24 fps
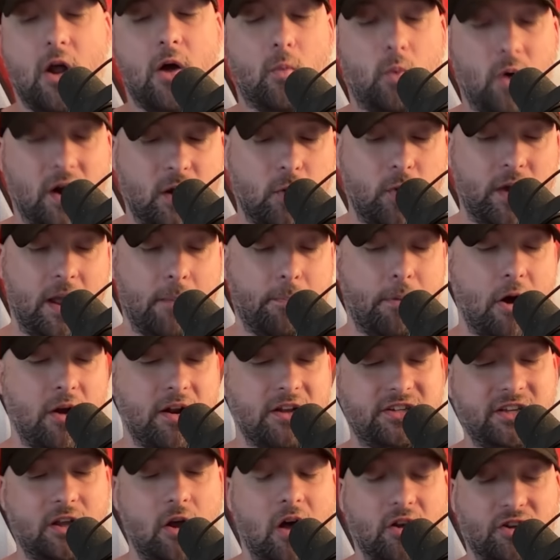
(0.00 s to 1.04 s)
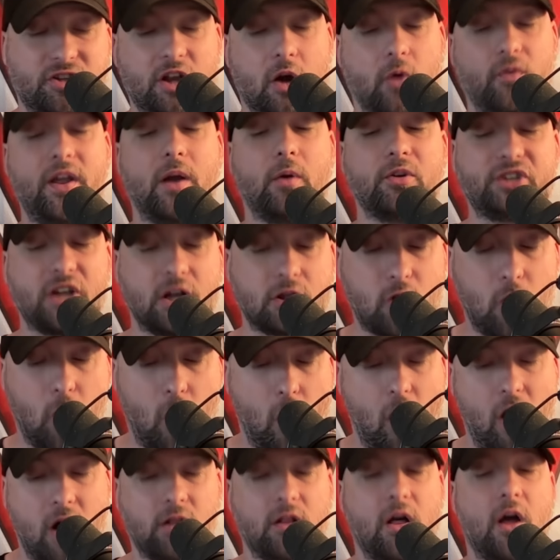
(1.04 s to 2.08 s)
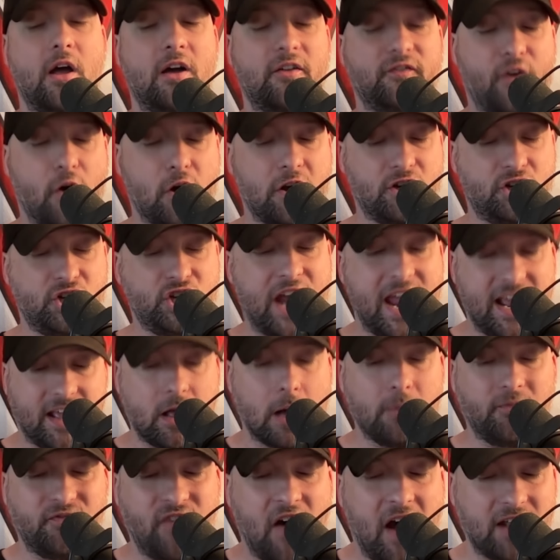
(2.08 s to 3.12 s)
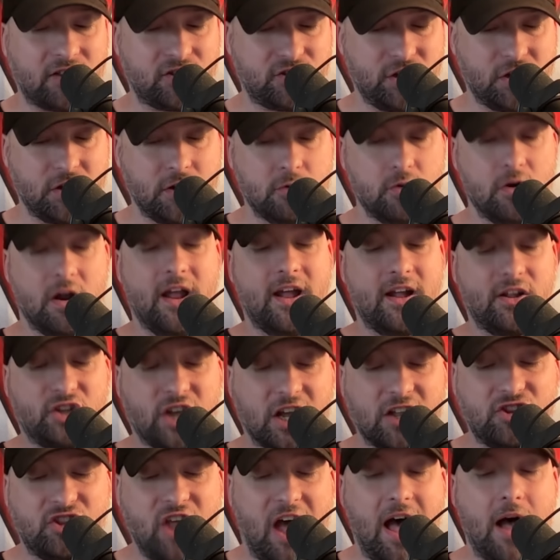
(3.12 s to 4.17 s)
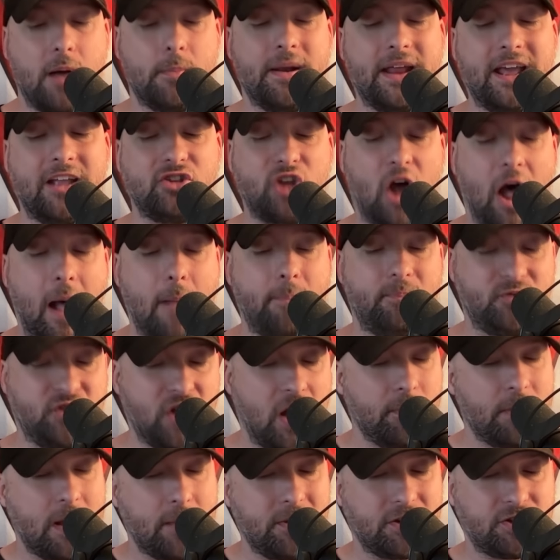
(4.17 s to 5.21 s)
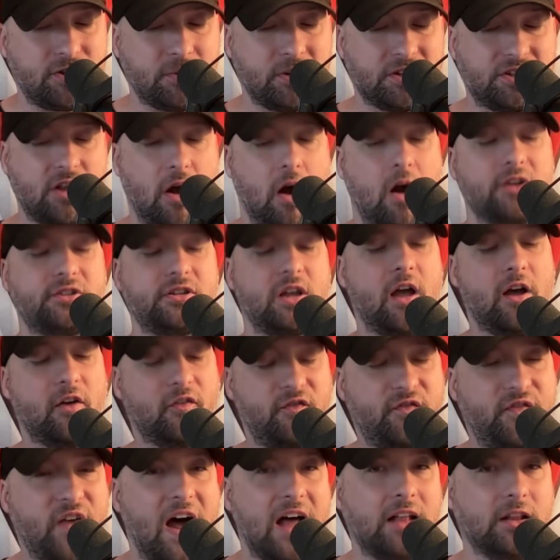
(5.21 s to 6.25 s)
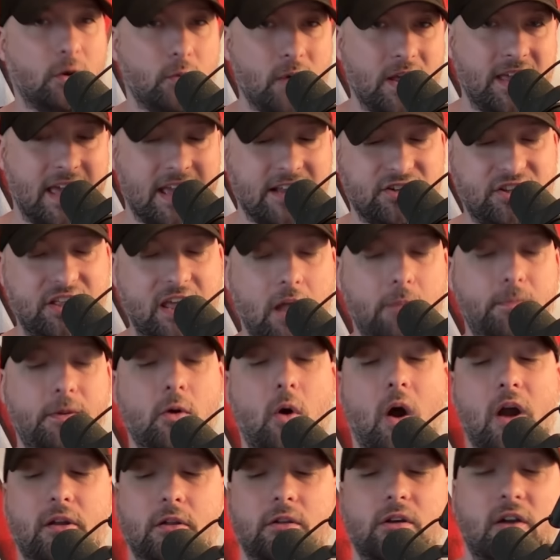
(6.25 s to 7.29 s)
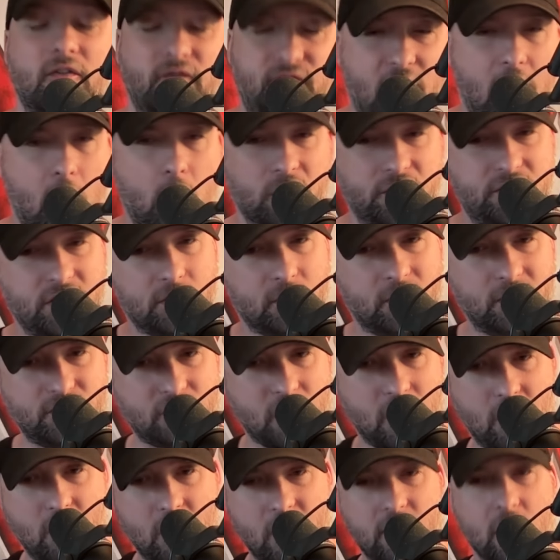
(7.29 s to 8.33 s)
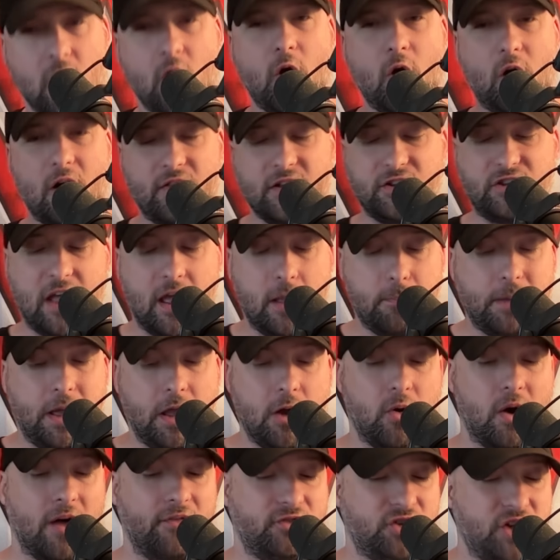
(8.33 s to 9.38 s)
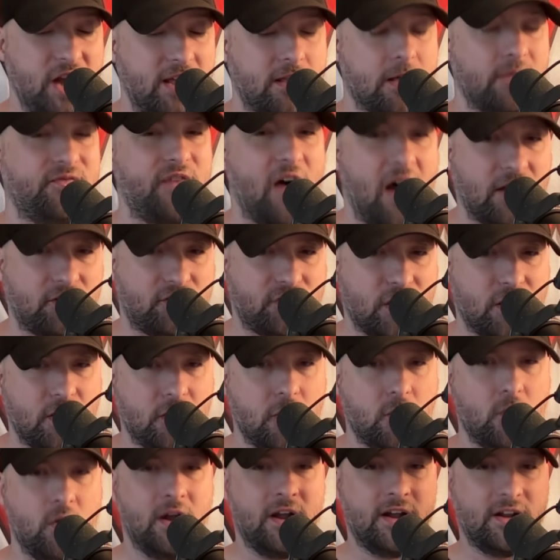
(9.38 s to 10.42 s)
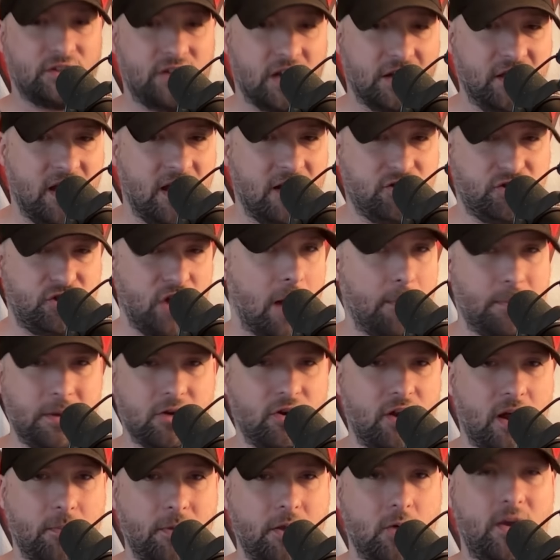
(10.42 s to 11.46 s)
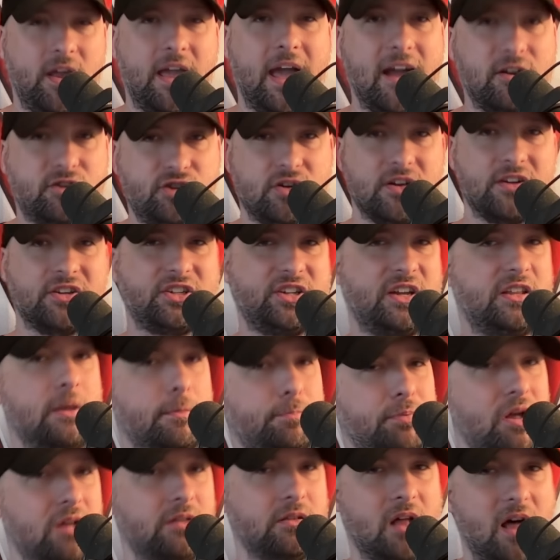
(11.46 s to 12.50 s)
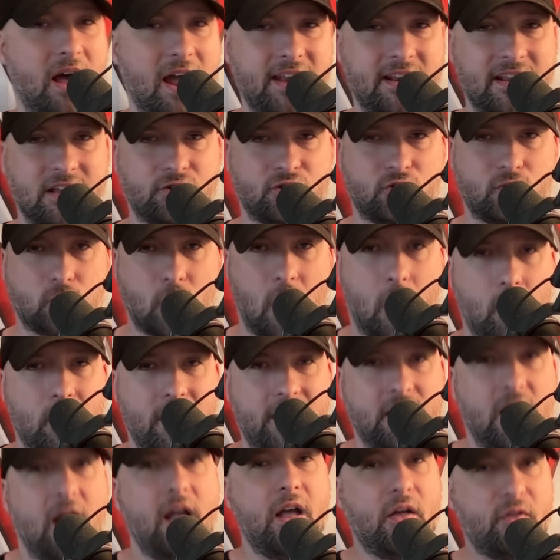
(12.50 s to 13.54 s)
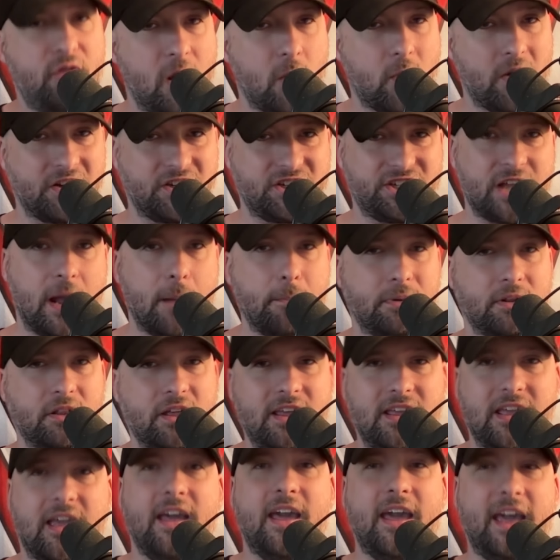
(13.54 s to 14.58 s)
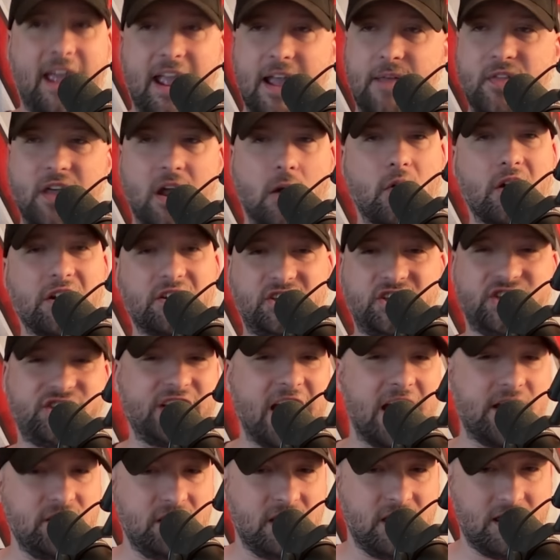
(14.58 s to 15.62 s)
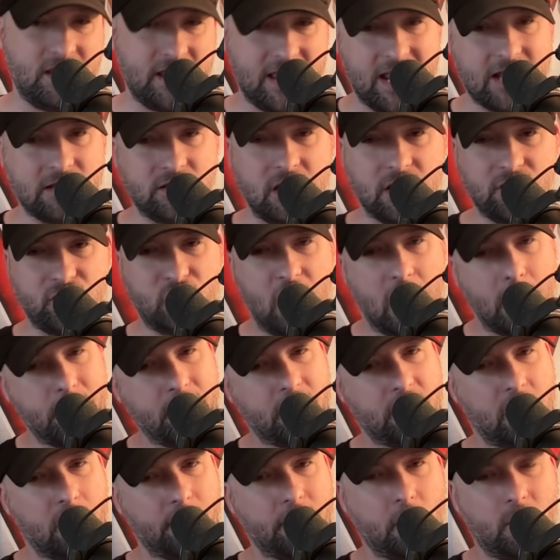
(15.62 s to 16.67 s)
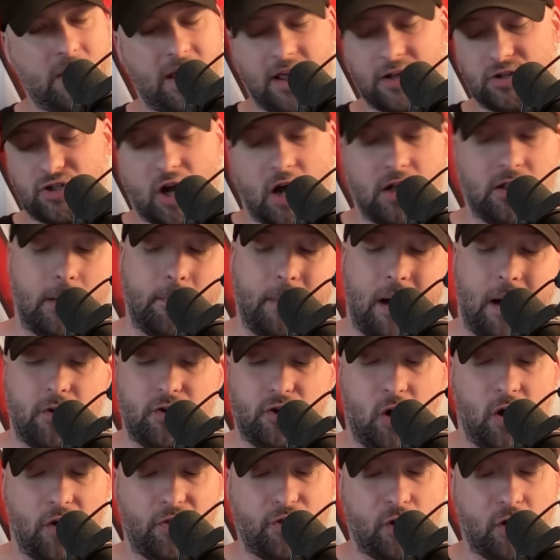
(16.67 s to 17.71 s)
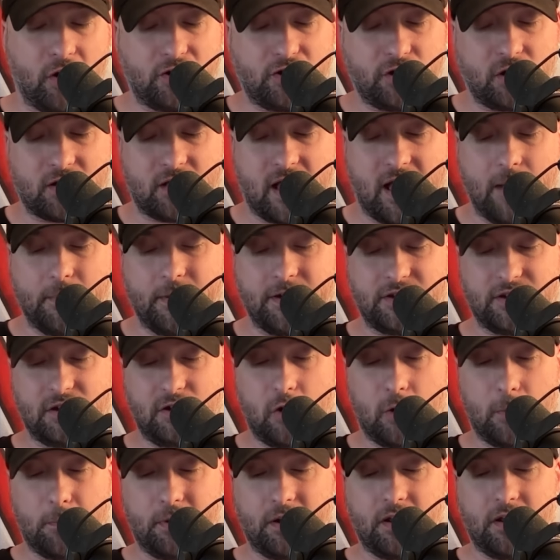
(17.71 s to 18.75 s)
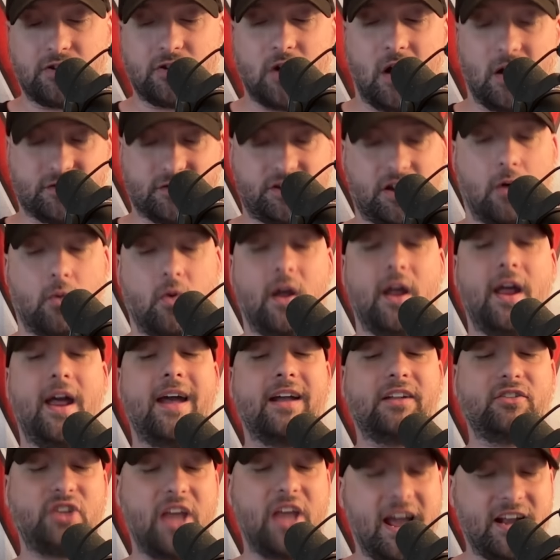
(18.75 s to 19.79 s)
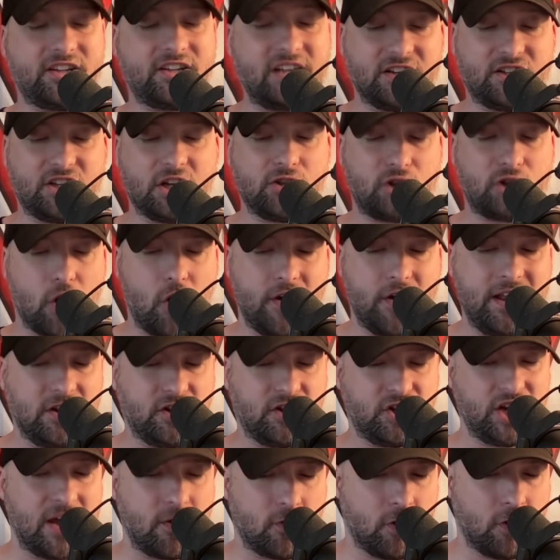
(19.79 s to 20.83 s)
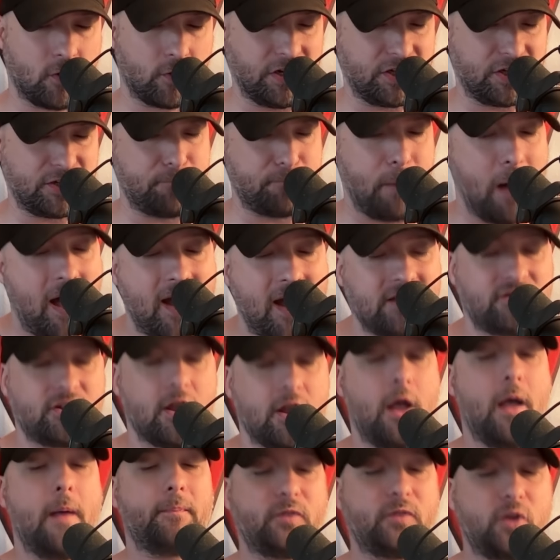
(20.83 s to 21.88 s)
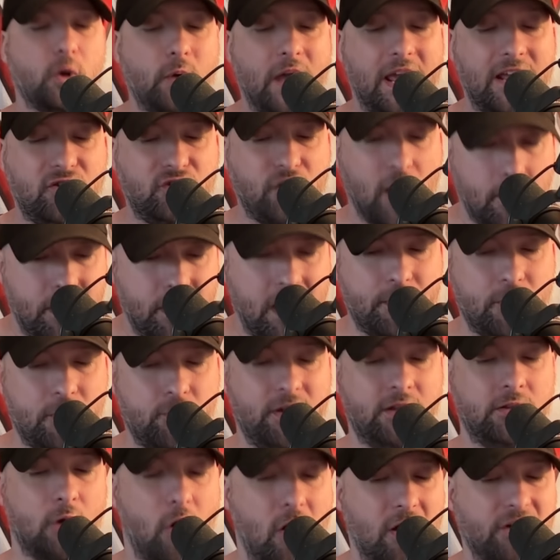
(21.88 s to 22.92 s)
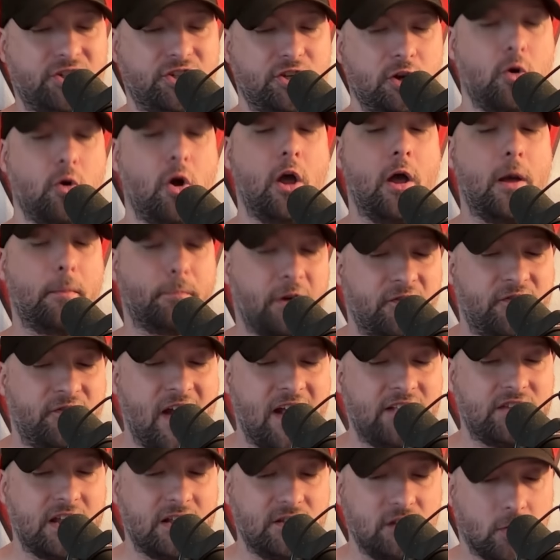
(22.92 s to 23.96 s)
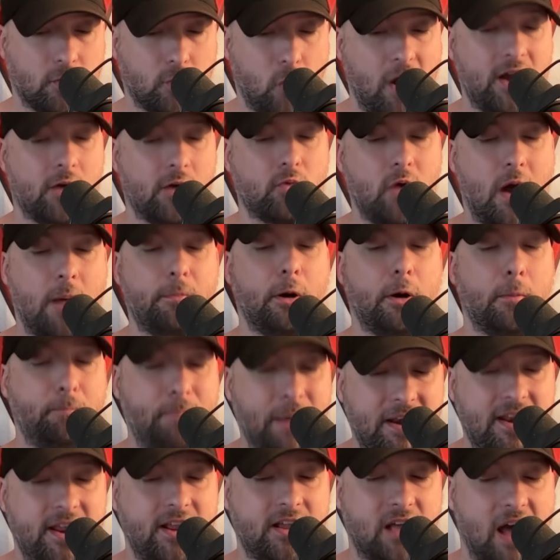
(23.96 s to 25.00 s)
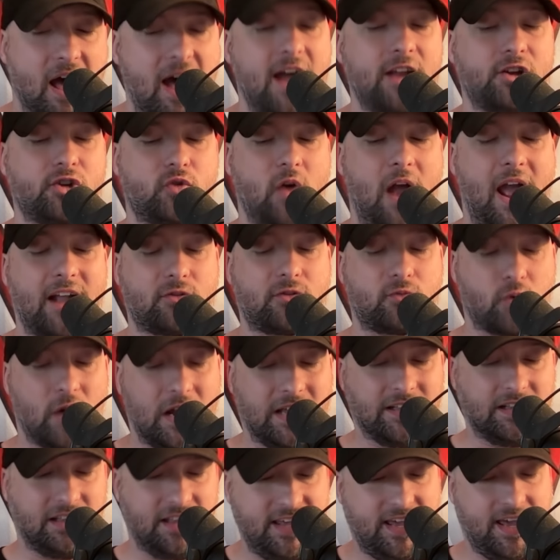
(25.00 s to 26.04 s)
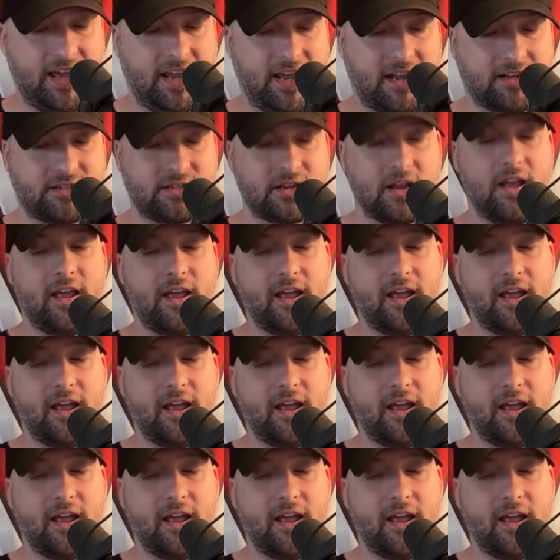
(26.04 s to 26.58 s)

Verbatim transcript: What are we about to see? Also, there is a call for Jacob Fatu to dominate top WWE superstars following his debut. Are you looking forward to the return or the debut of Jacob Fatu to the WWE? As you can see, the bloodline is growing. They're assembling, and they're ascending in the WWE. It's all about your thoughts, your comments, and your opinions. Also, Texas Attorney General responds to a WWE lawsuit preventing the Royal Rumble bidding contract release.